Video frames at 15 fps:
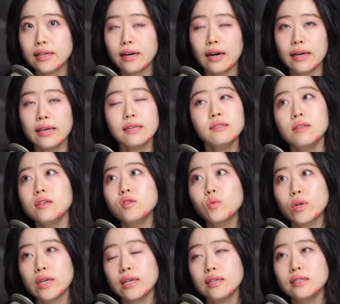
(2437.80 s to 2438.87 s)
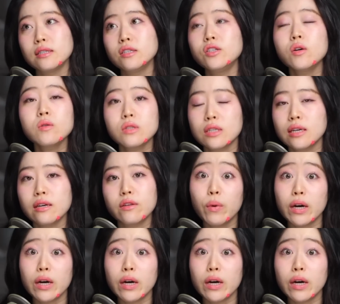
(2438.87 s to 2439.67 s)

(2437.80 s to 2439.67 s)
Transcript: I guess these were his adult teeth,